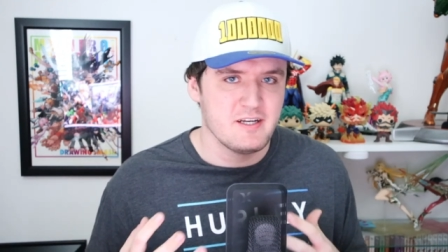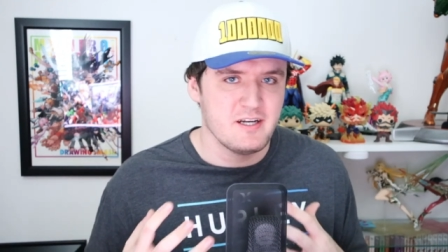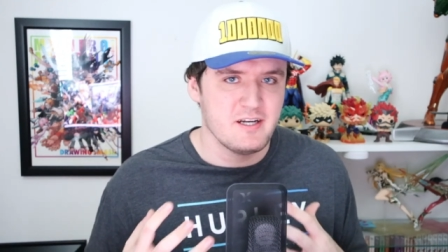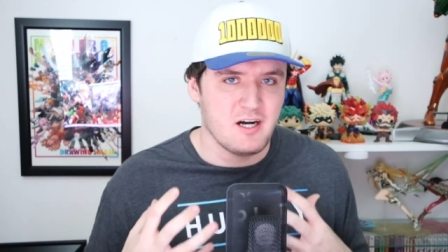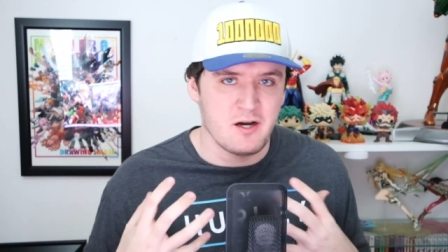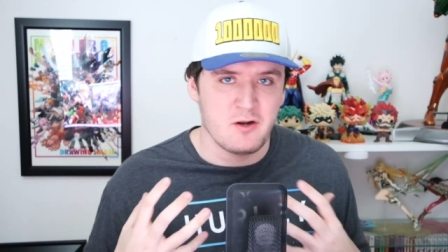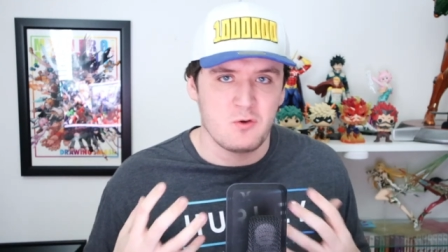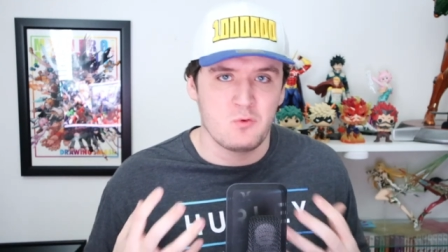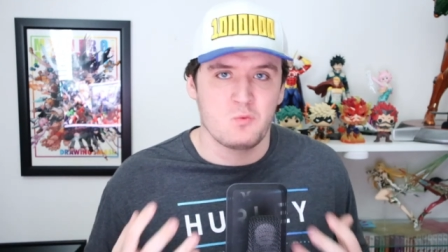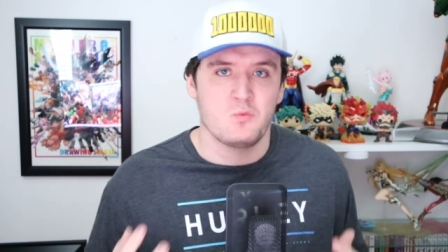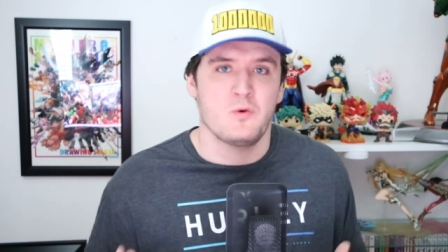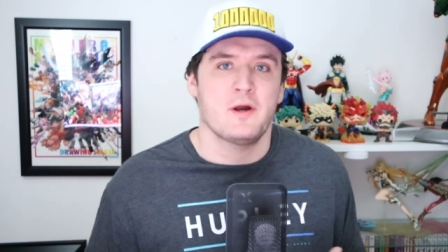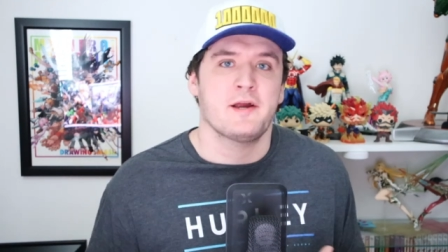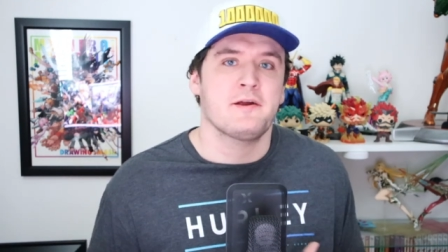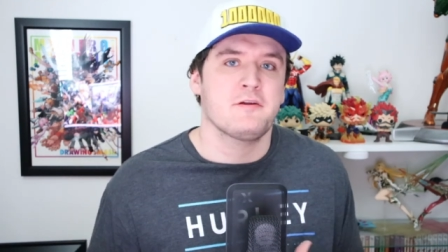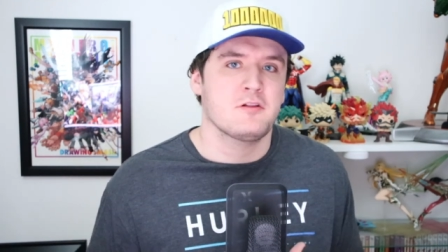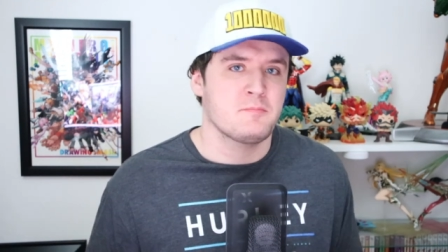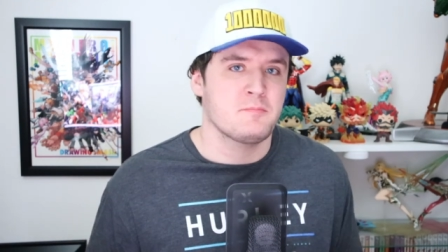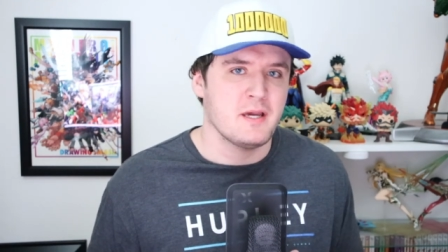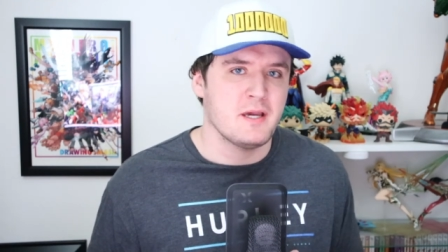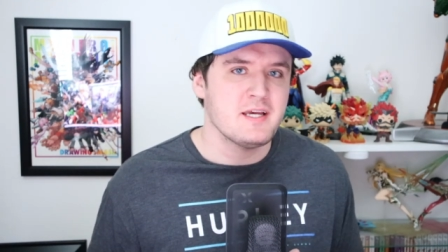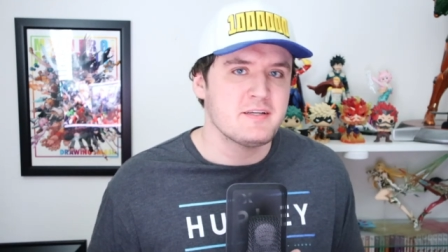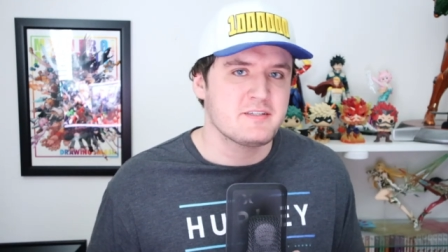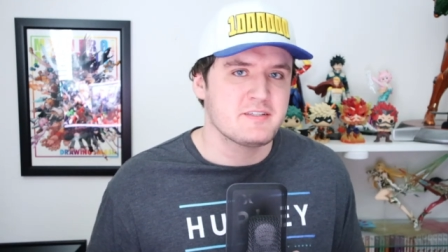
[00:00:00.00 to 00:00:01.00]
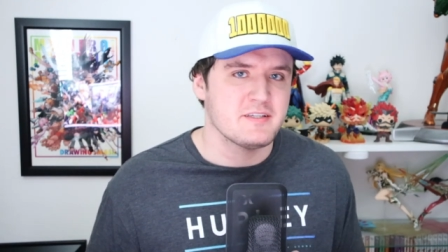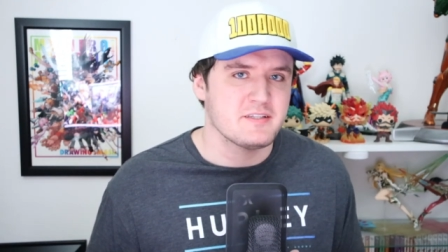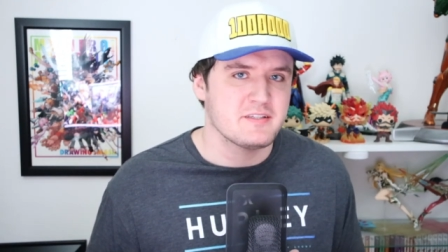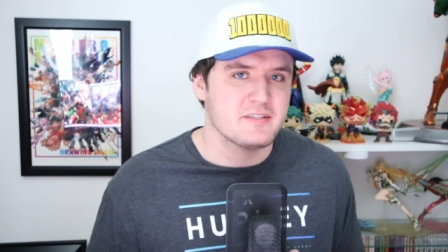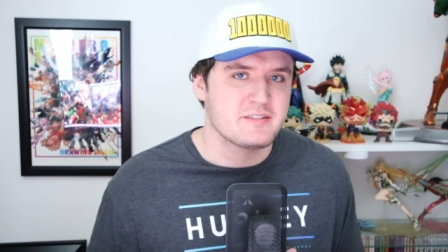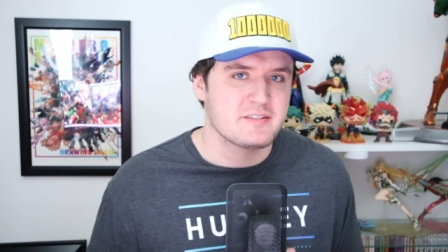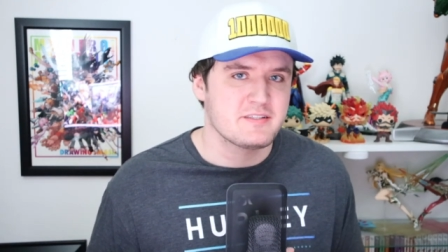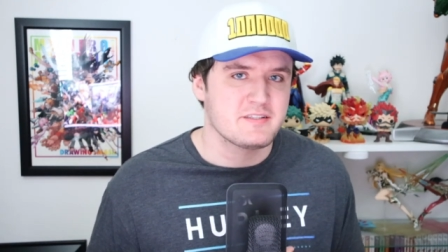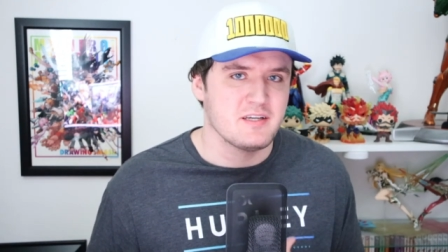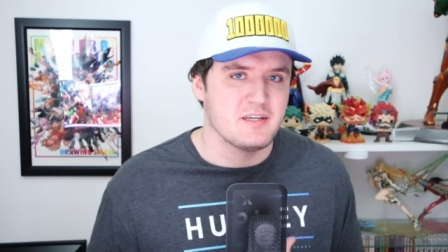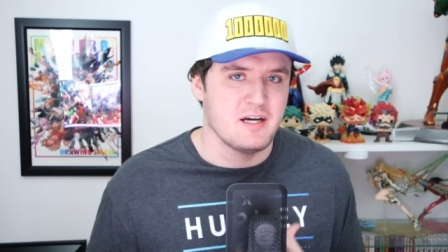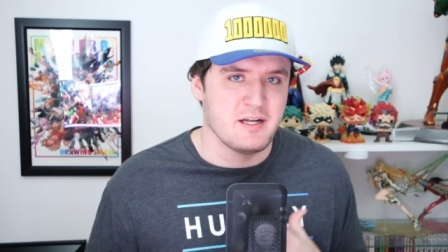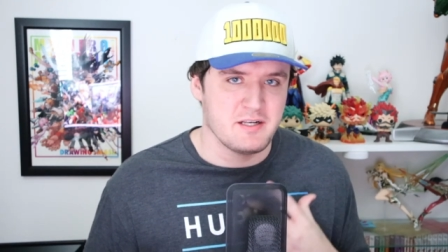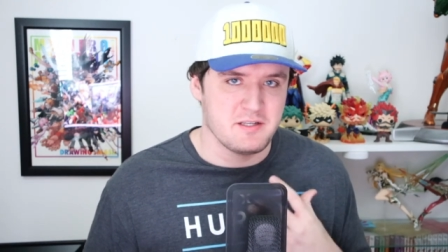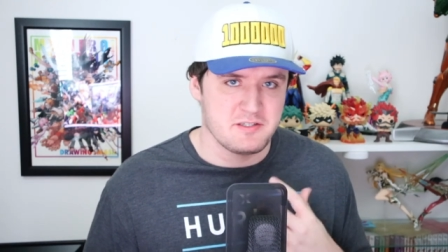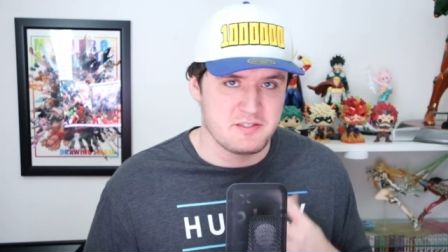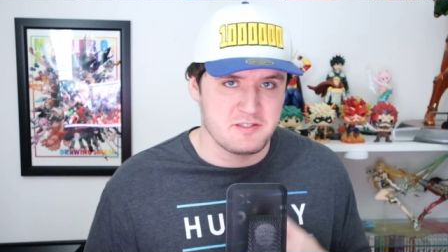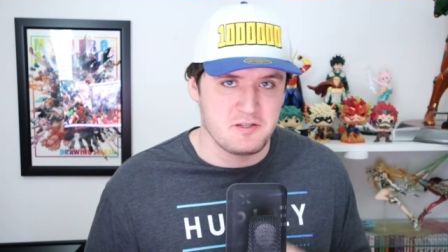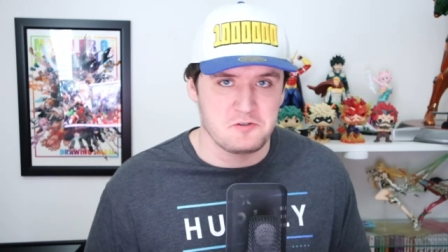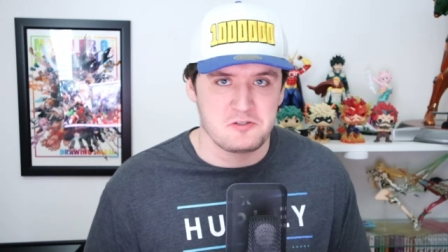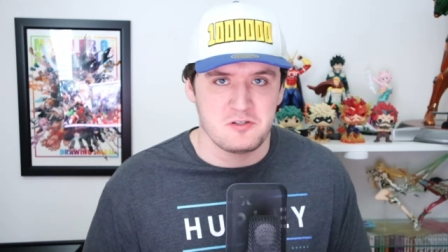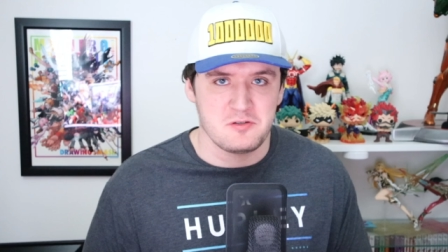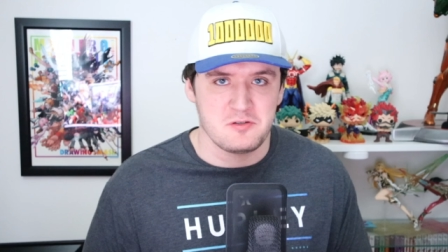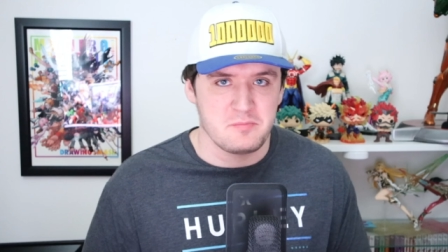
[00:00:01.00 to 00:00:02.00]
on a regular basis on his
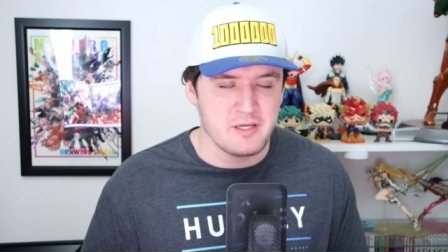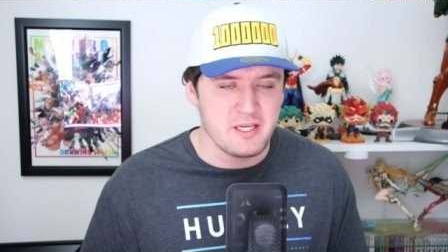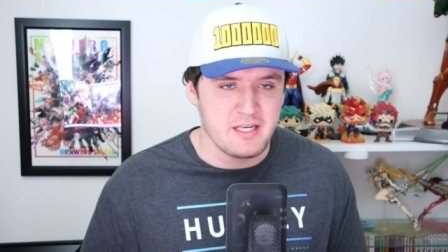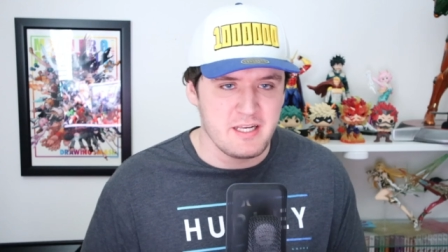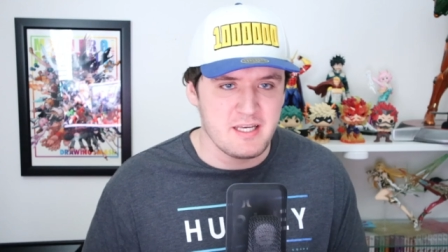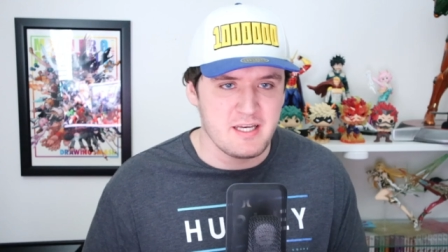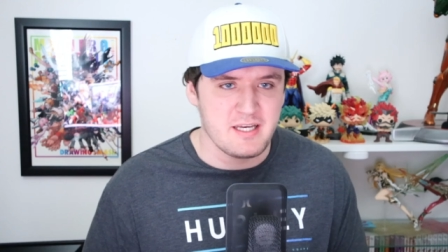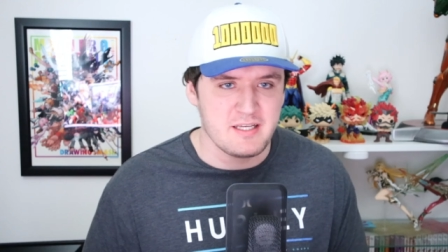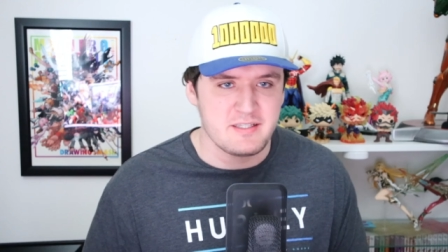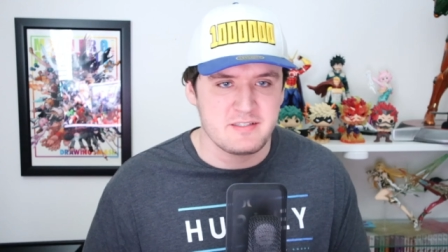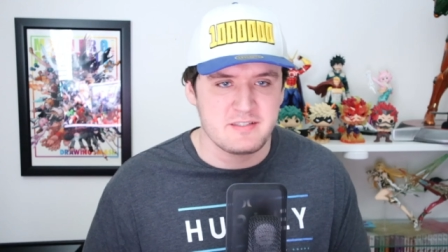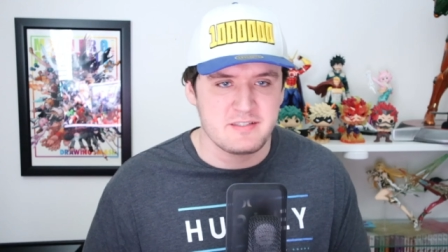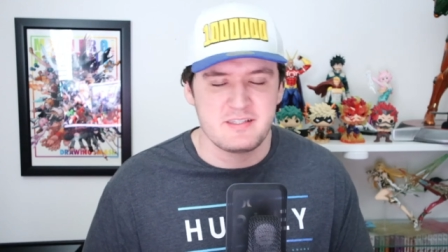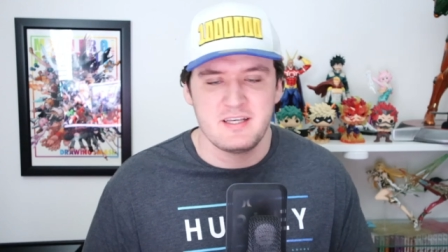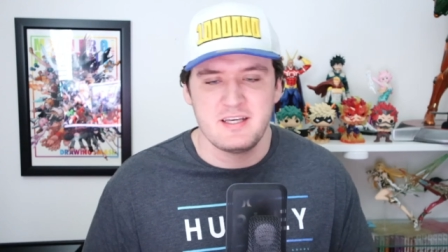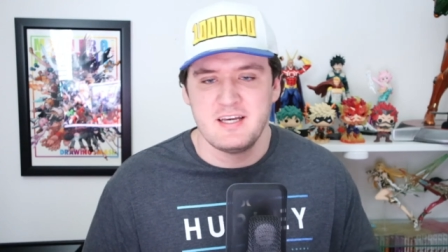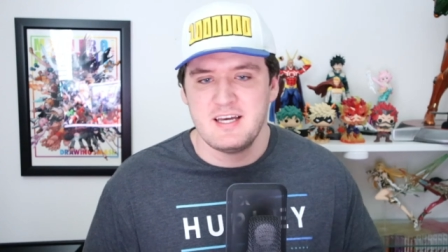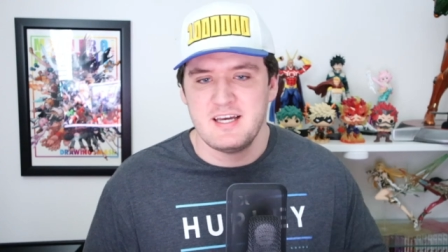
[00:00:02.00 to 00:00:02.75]
social medias.